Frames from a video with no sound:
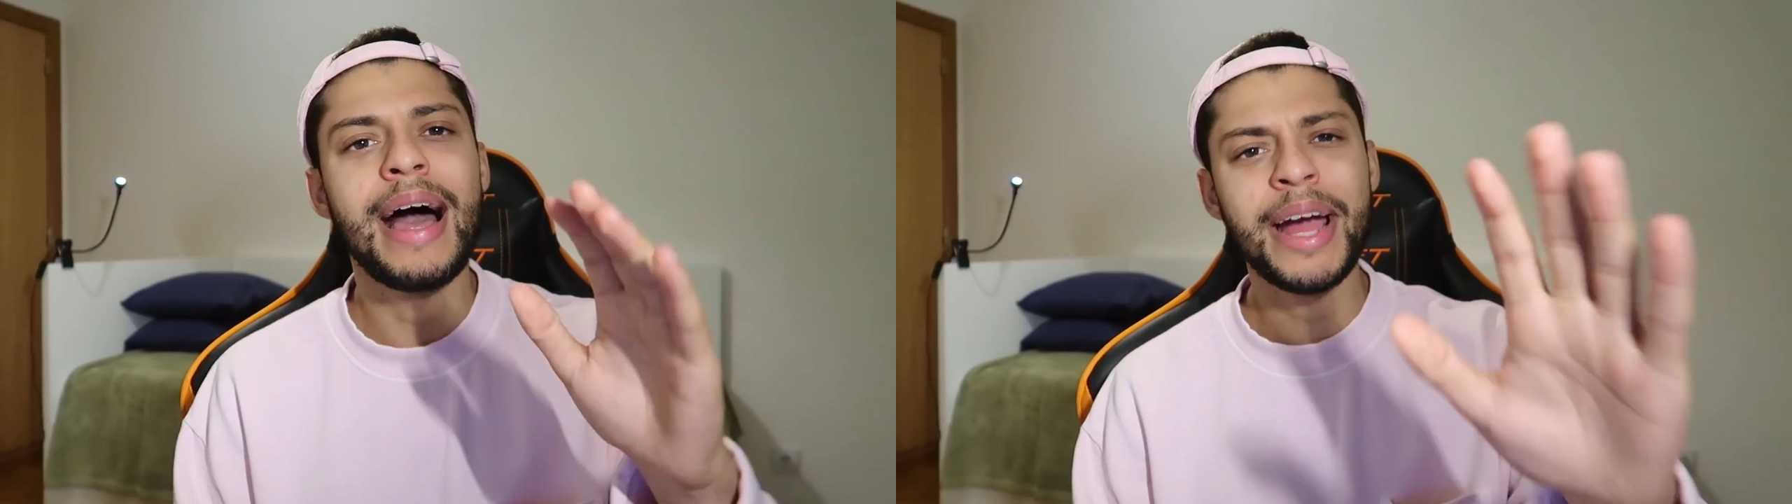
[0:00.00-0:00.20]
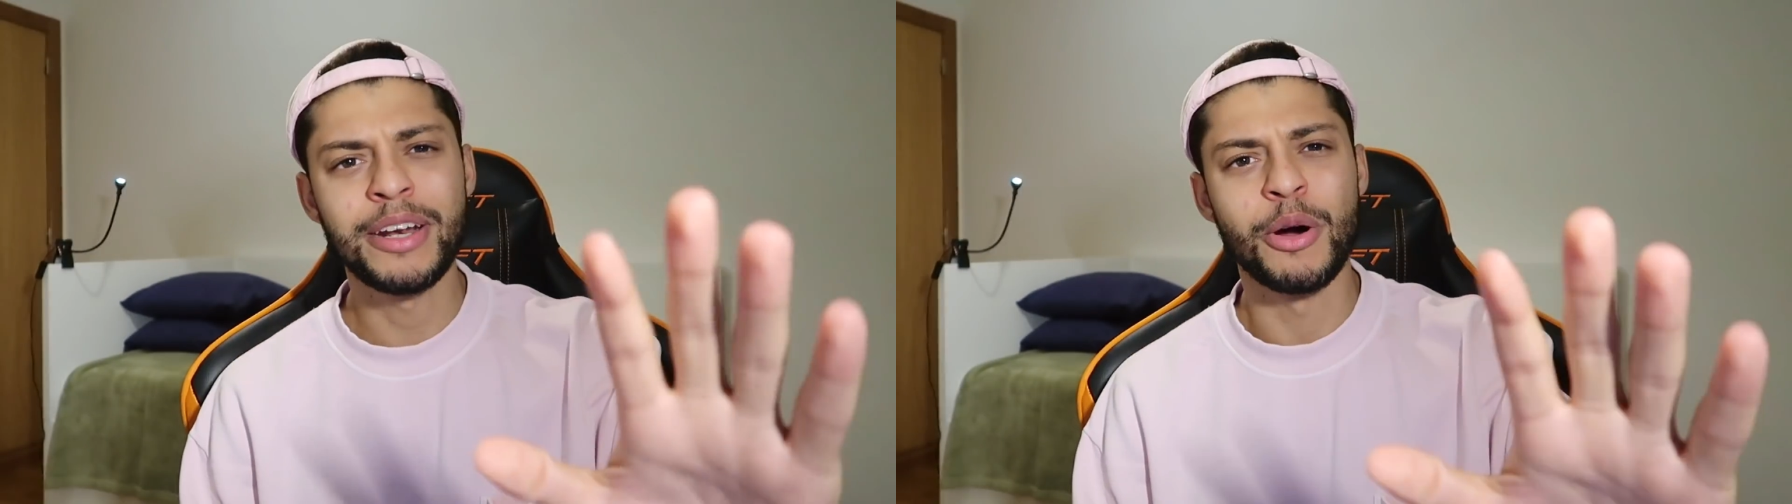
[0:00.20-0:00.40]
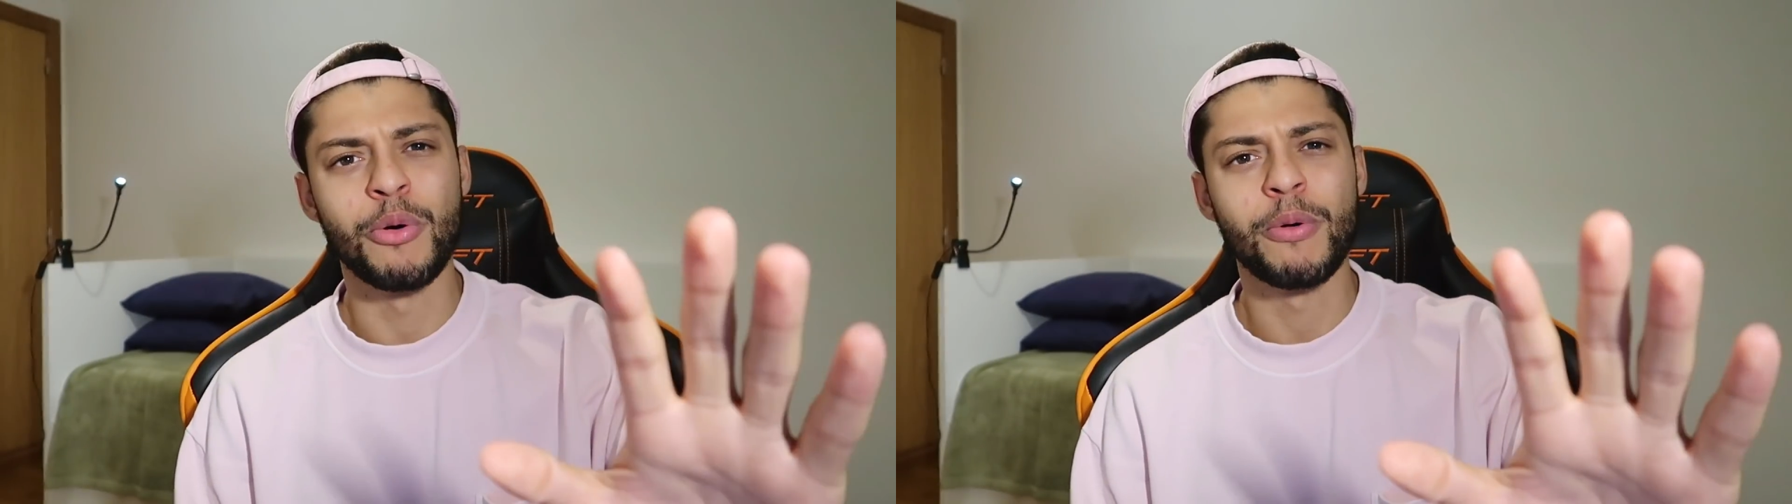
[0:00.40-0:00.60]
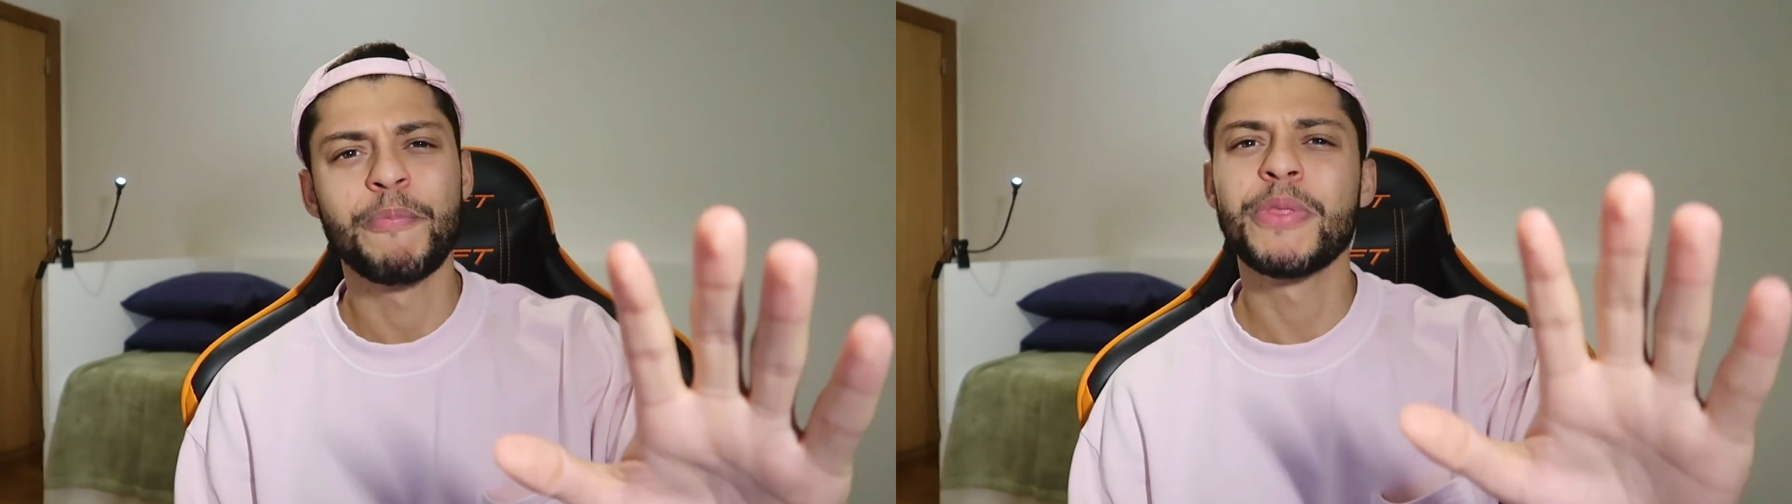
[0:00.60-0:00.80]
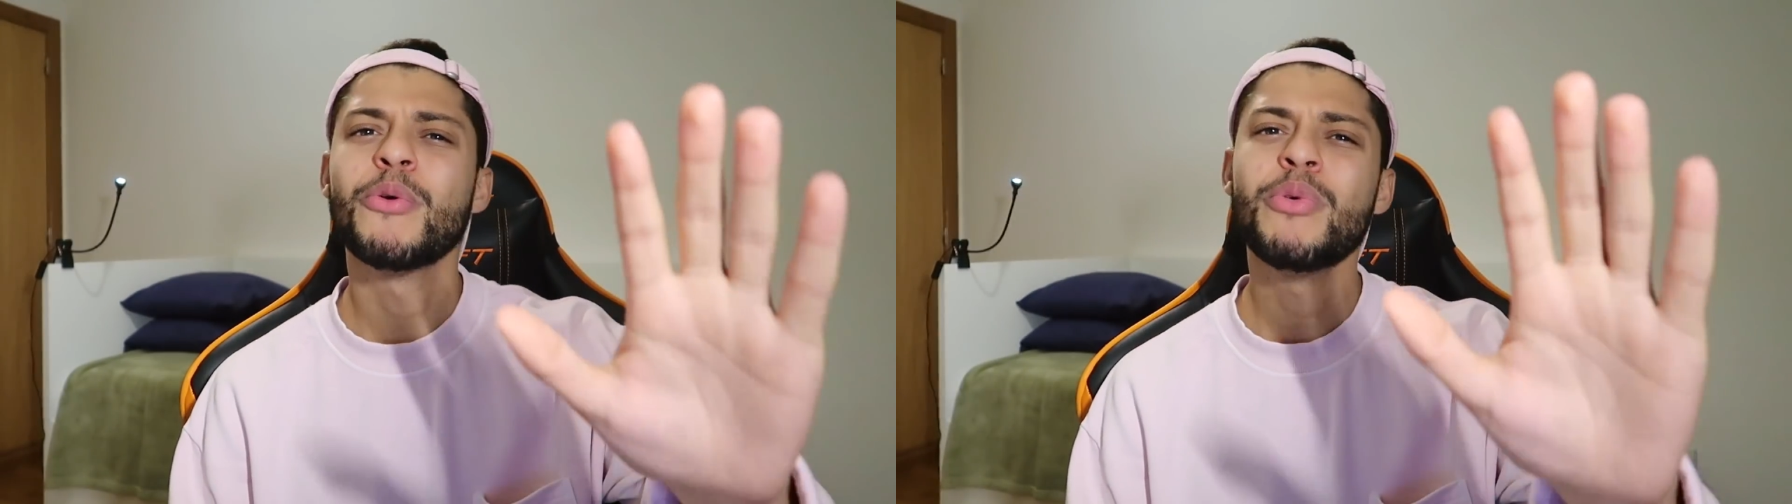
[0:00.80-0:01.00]
I know.
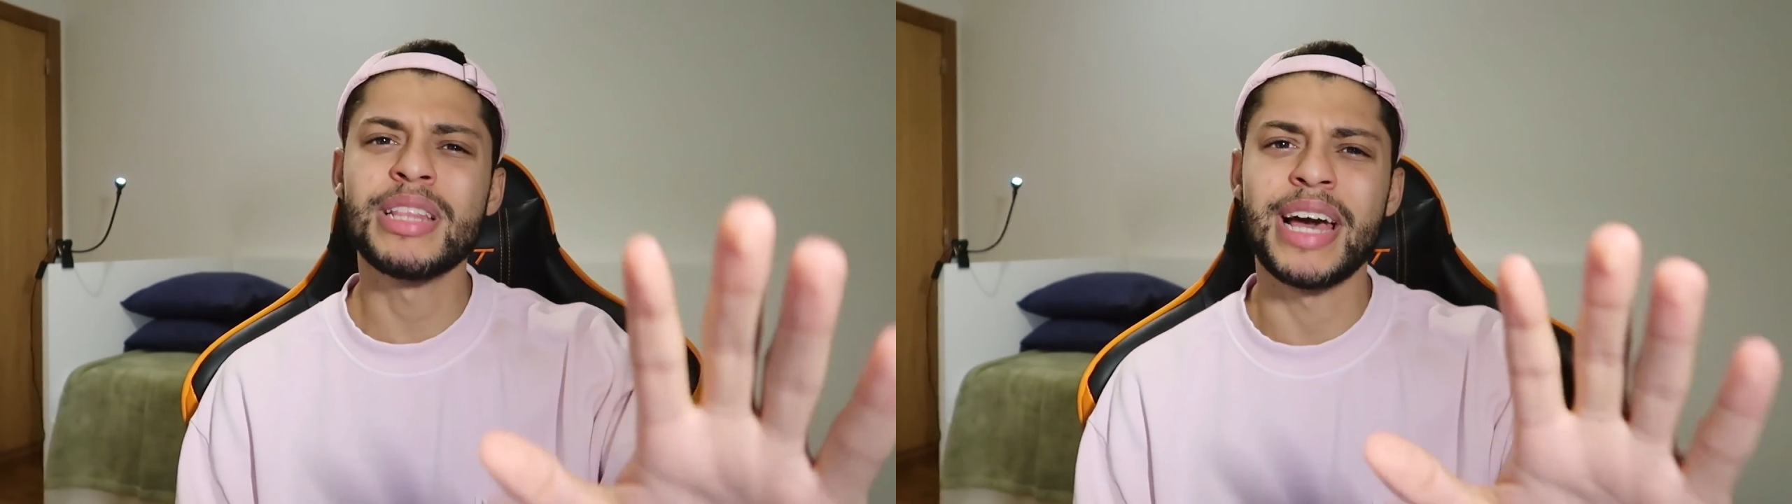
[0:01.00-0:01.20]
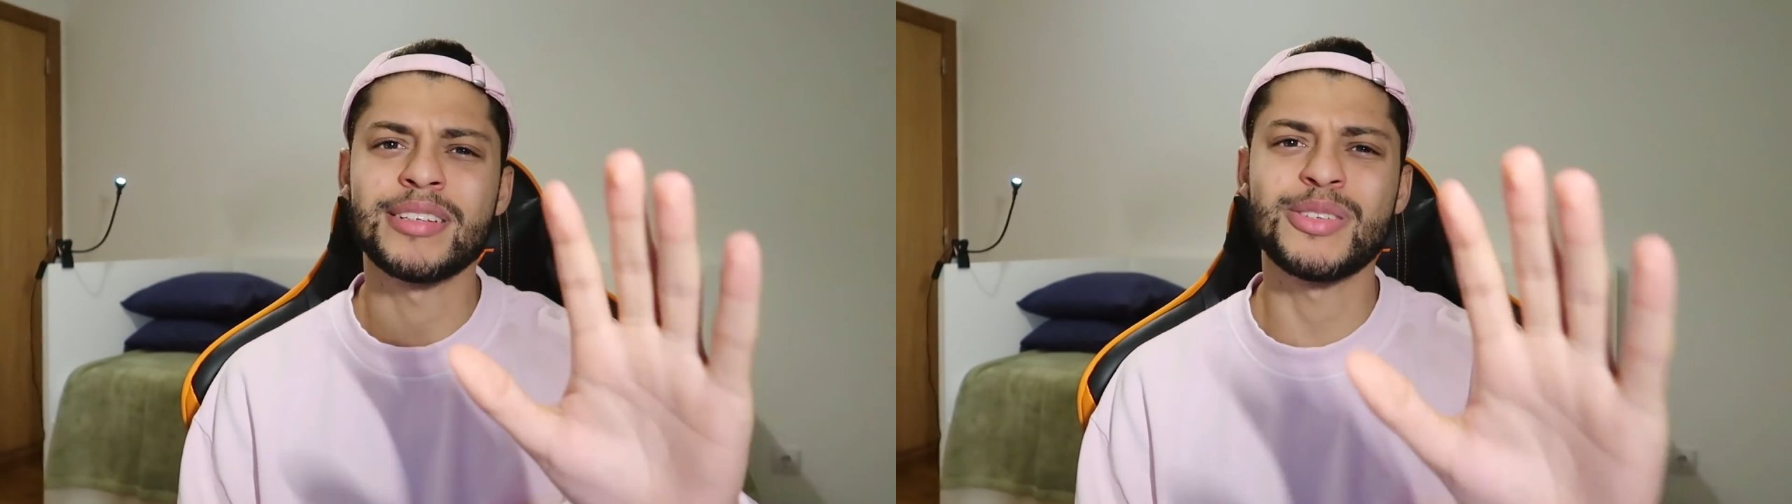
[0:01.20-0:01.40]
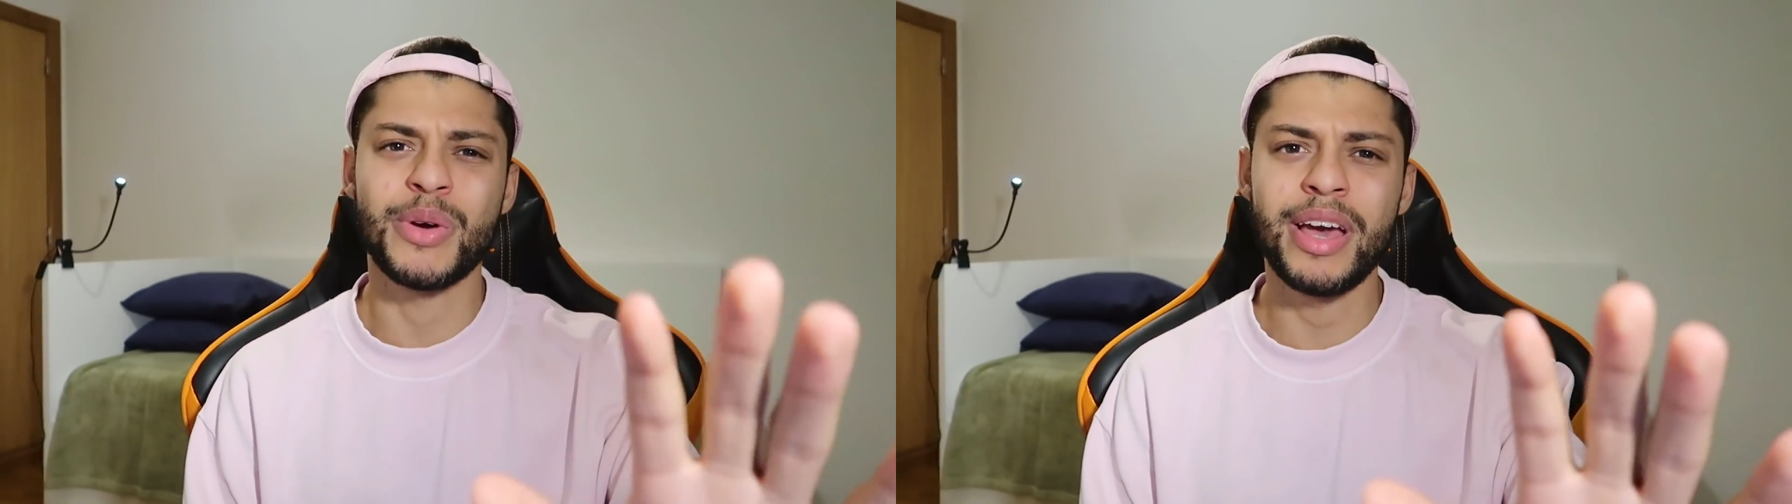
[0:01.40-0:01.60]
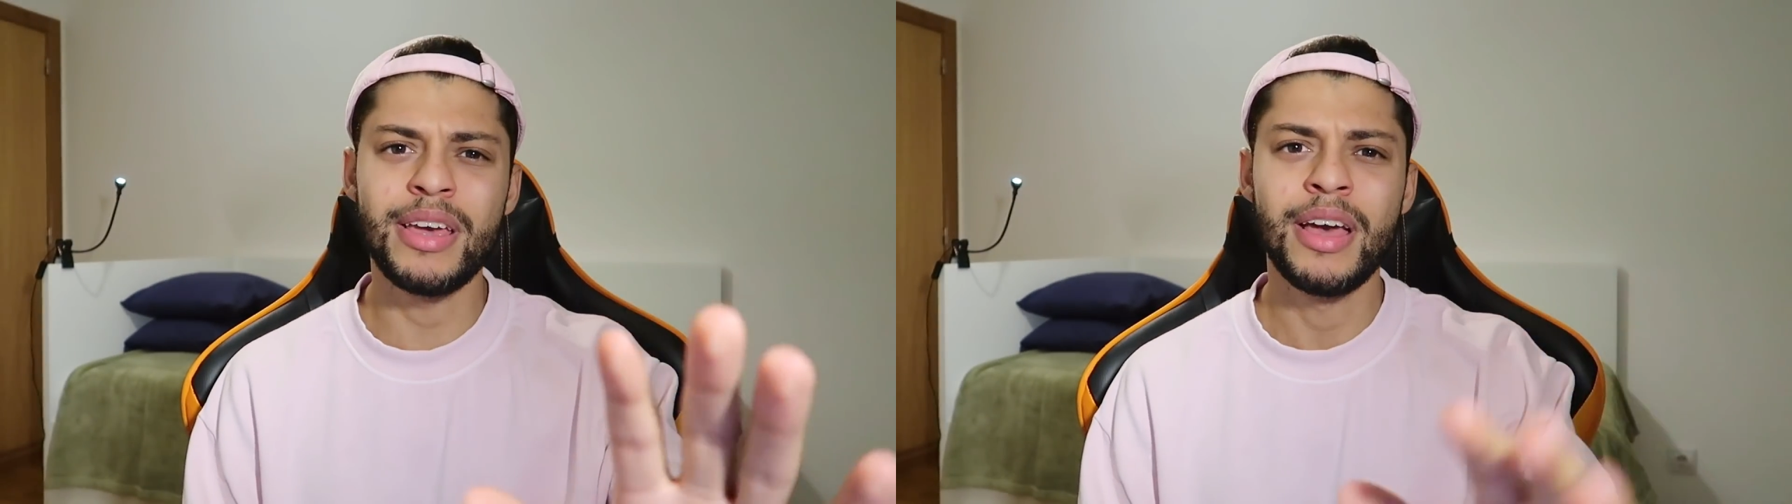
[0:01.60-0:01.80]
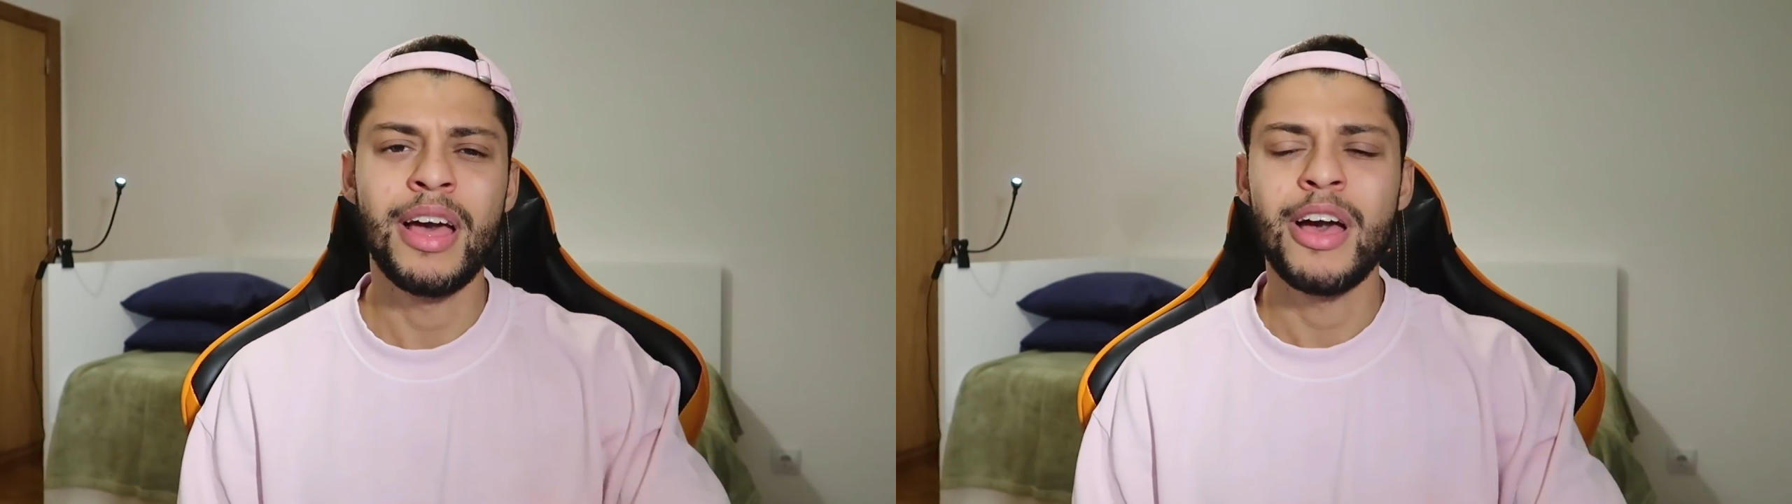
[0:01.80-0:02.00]
Relax,
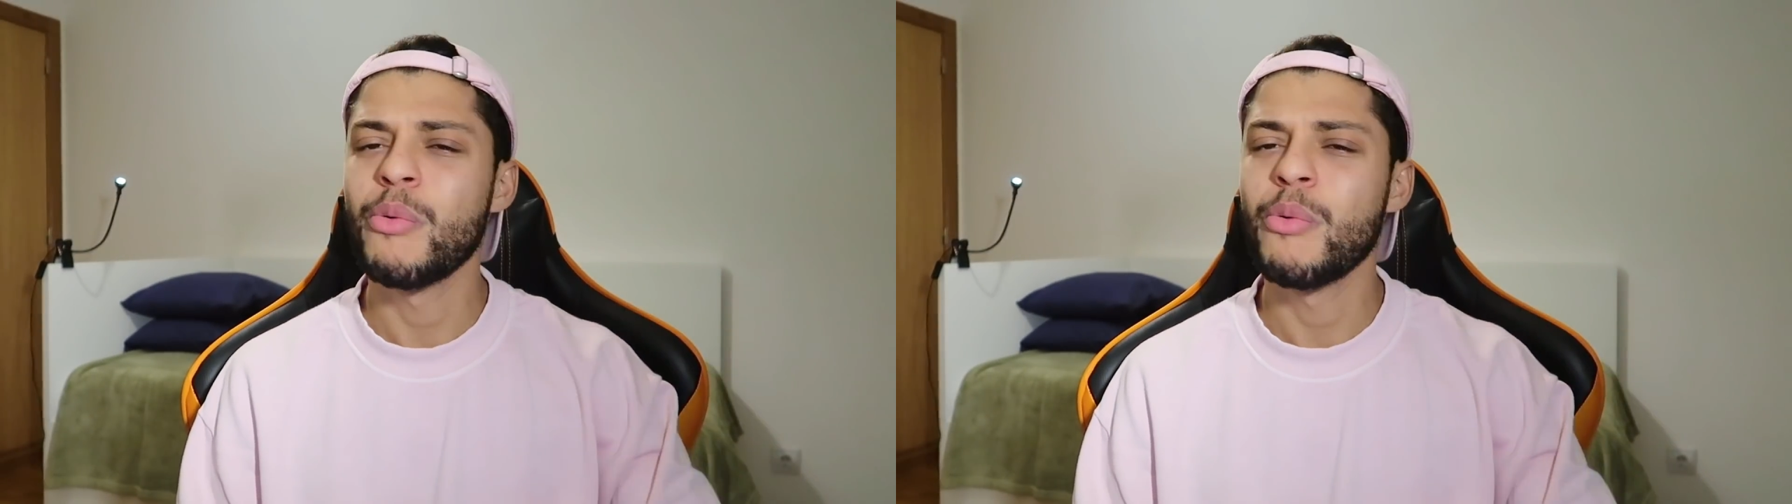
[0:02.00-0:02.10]
okay?